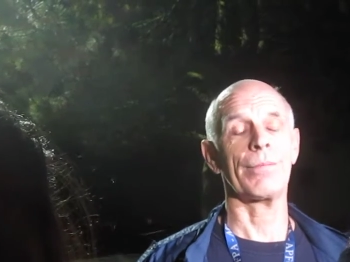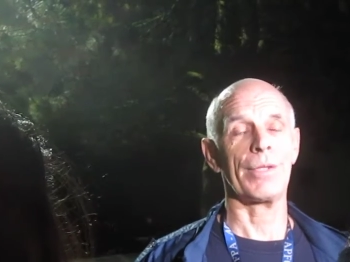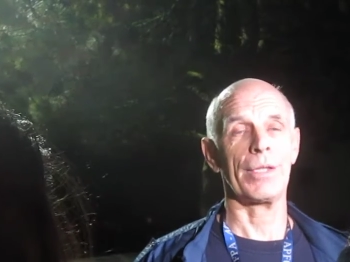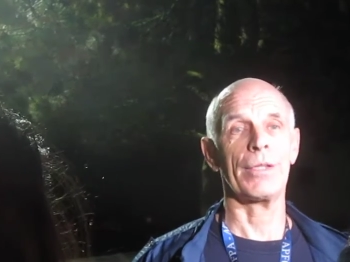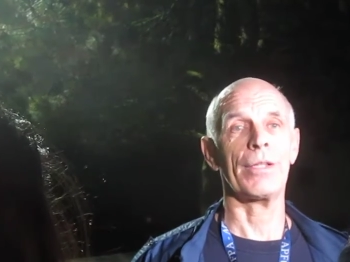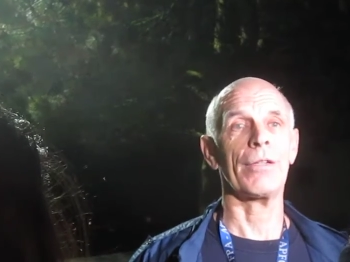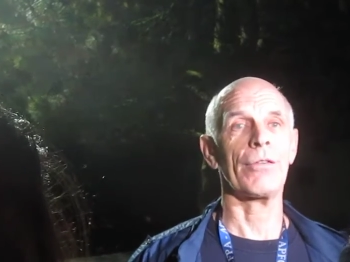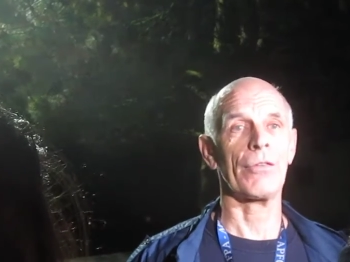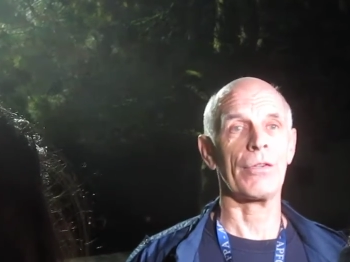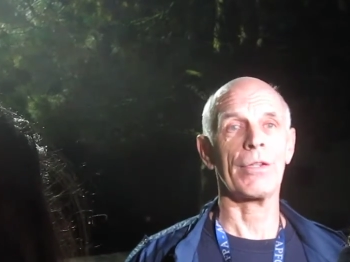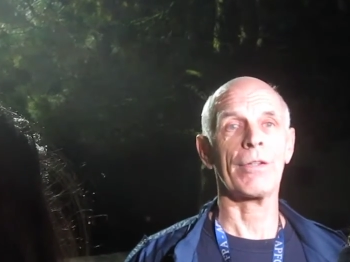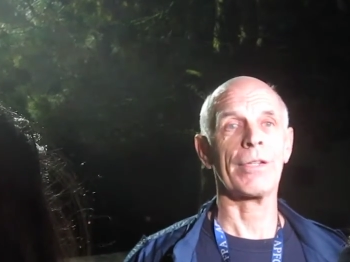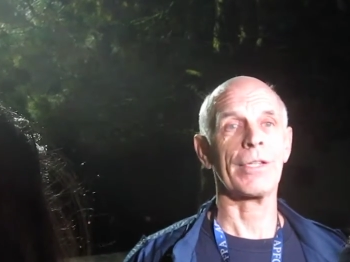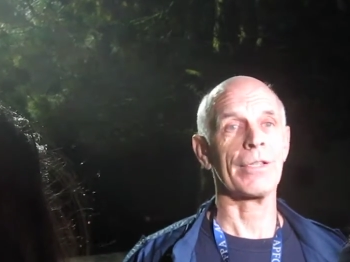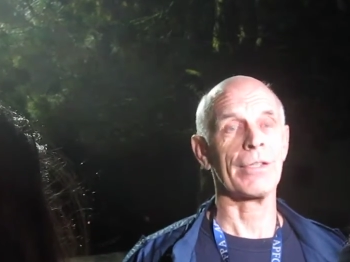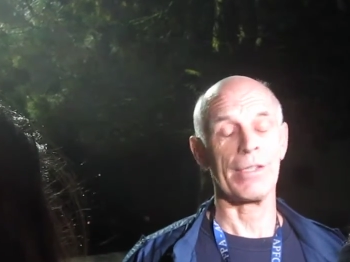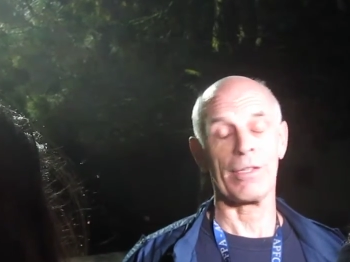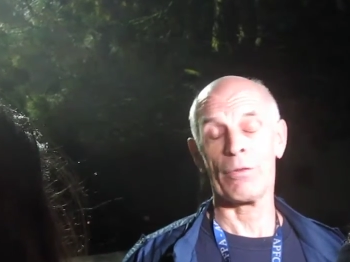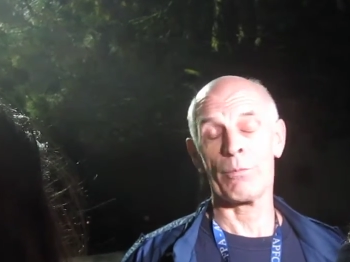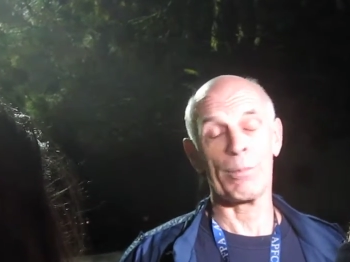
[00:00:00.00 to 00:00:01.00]
in this area.
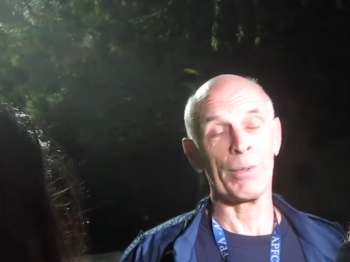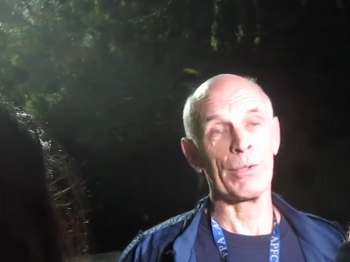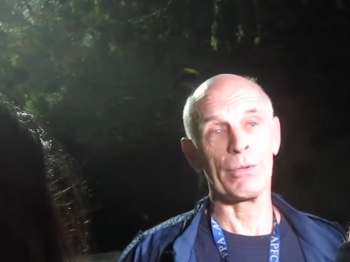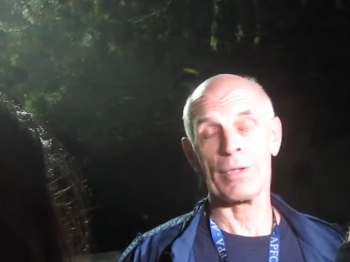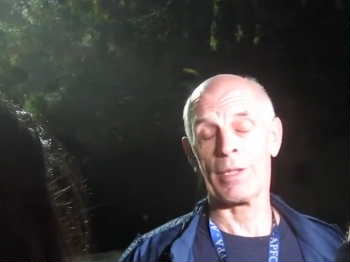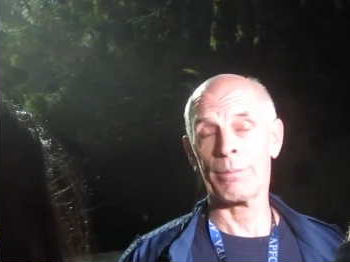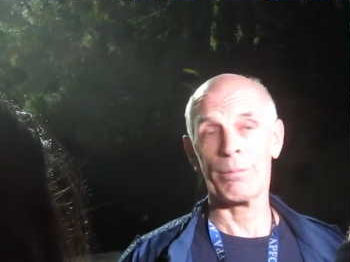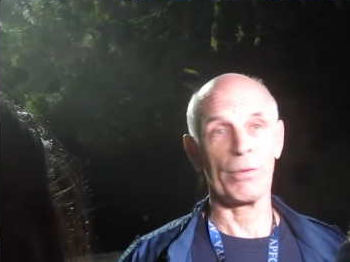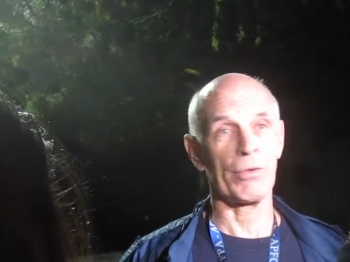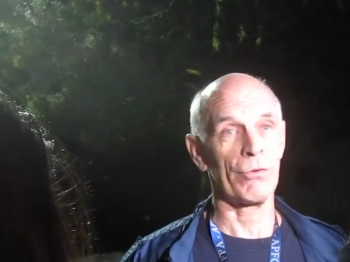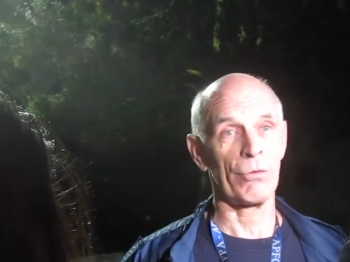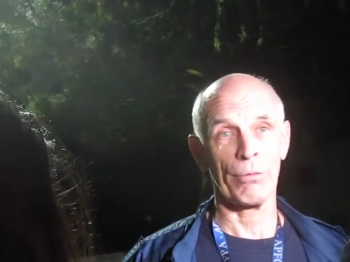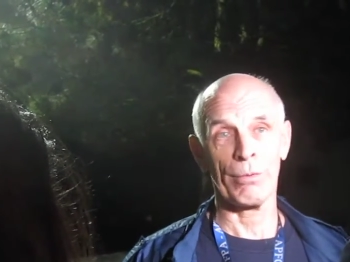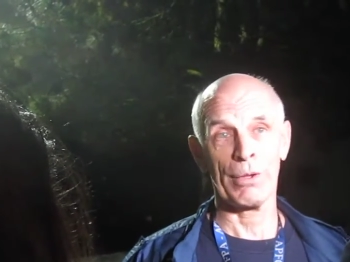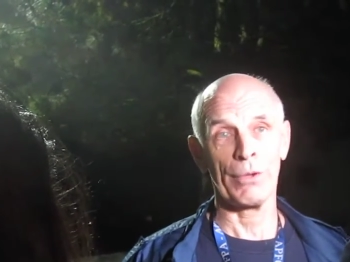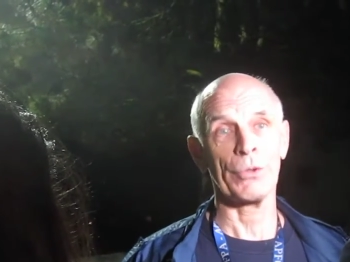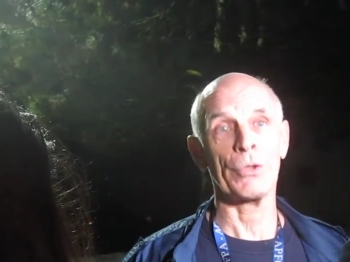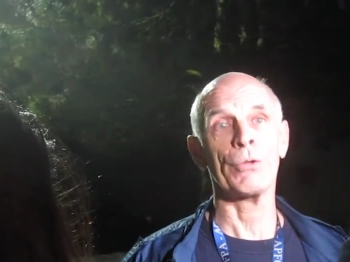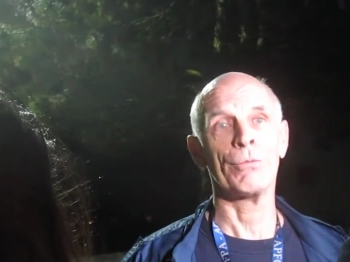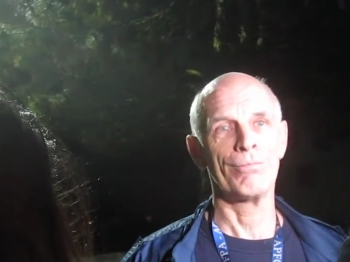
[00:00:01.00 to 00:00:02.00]
It's built up, as you
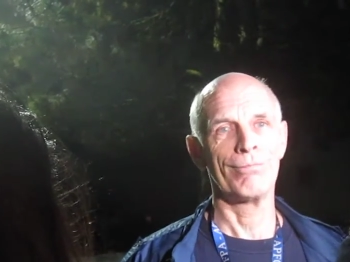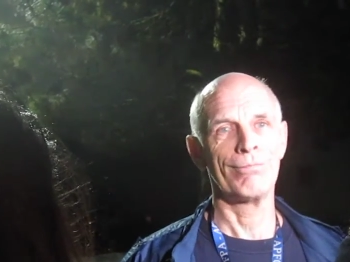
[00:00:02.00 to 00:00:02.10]
well know.